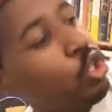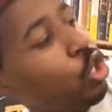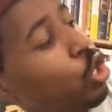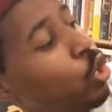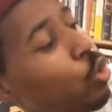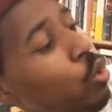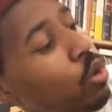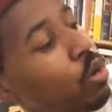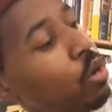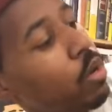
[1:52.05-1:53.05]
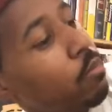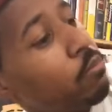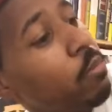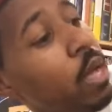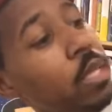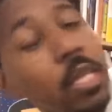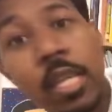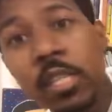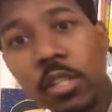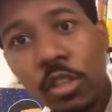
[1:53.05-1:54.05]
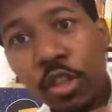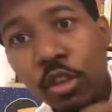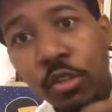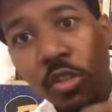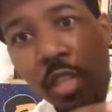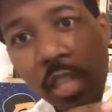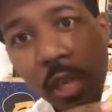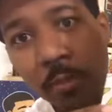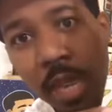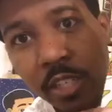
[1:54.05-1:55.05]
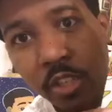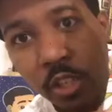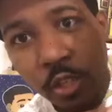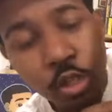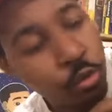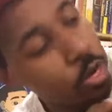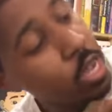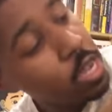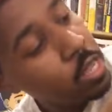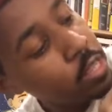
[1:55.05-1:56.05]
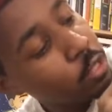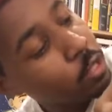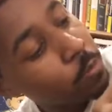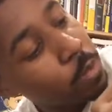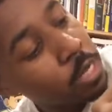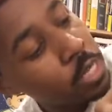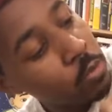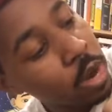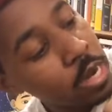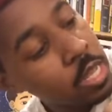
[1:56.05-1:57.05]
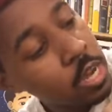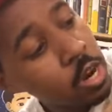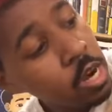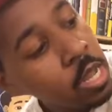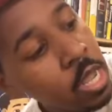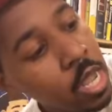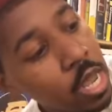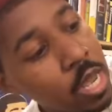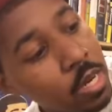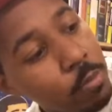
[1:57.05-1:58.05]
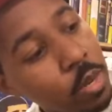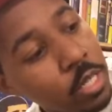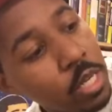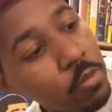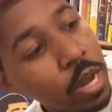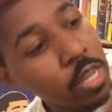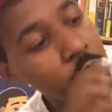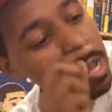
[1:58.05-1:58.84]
2 monkeys. Do you see them next to the tree? There's a monkey right here and a monkey right